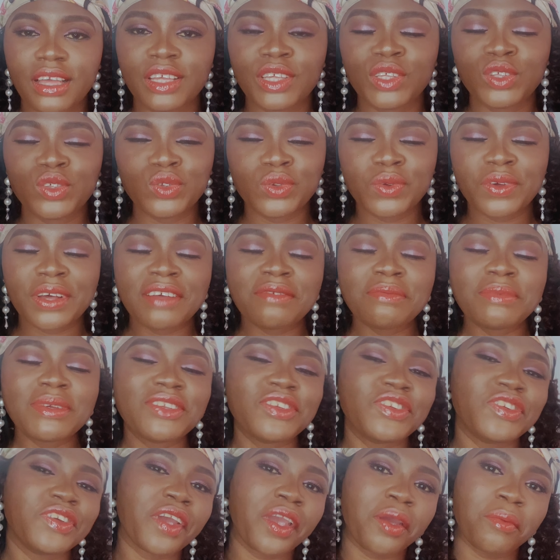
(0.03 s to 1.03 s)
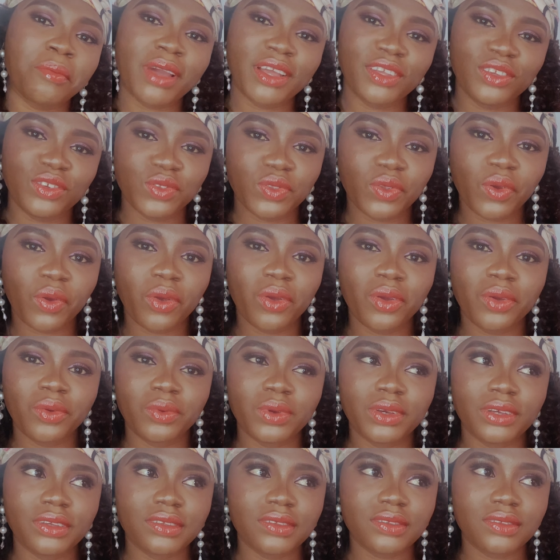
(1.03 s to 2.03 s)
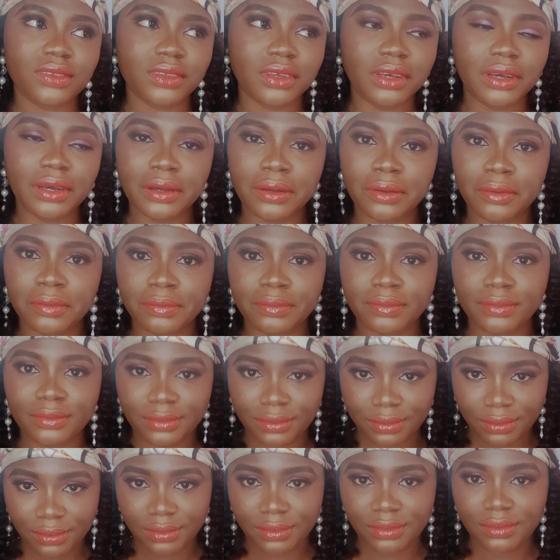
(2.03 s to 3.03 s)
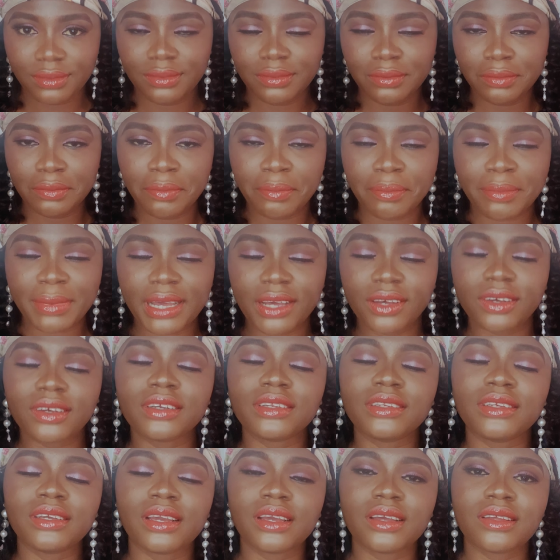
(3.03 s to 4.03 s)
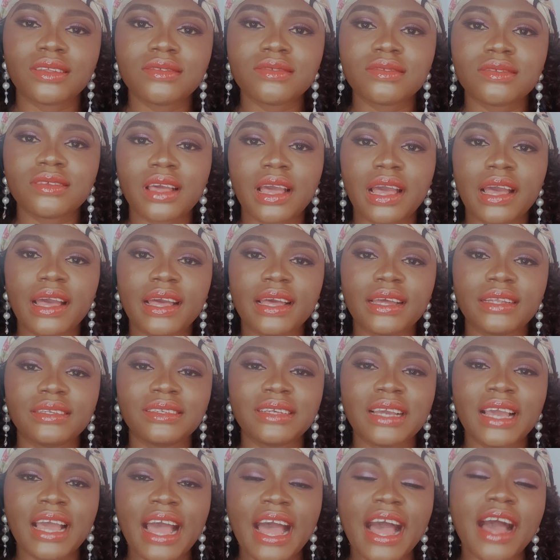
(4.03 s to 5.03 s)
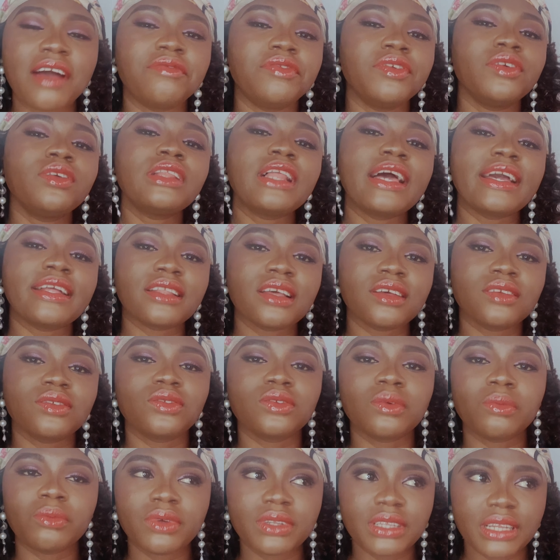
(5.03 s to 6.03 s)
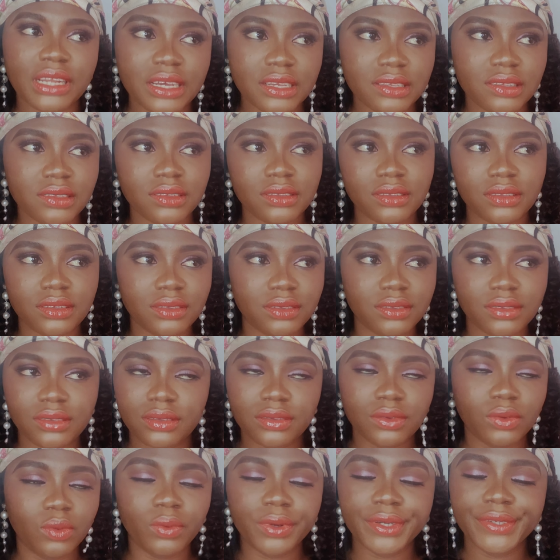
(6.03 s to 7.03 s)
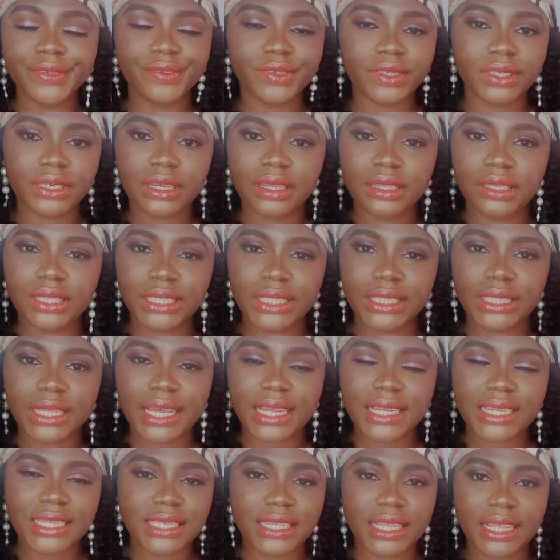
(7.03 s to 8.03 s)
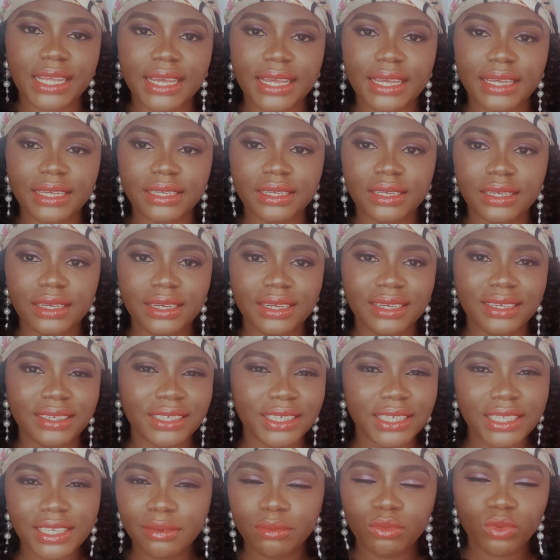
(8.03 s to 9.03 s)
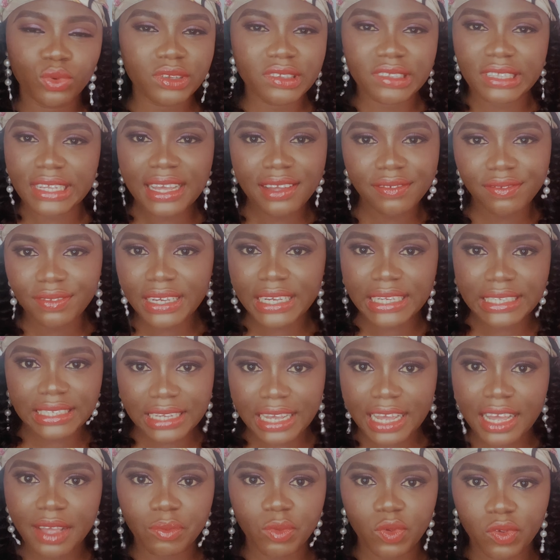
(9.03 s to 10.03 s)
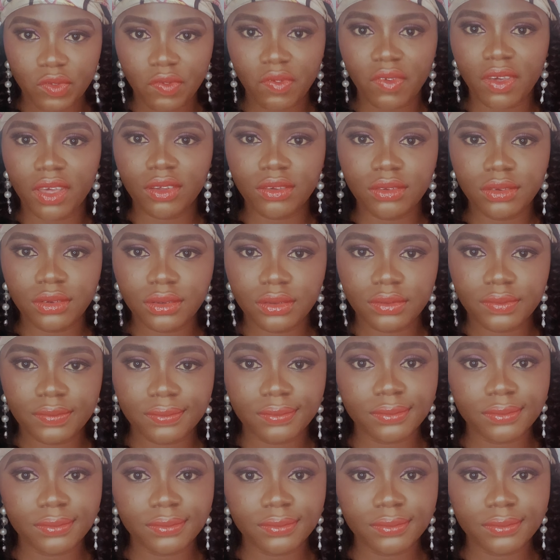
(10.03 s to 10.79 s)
So I've been sharing my story with my audience, and I feel like there's someone that is wondering and is like, Kim, was there ever a time you failed?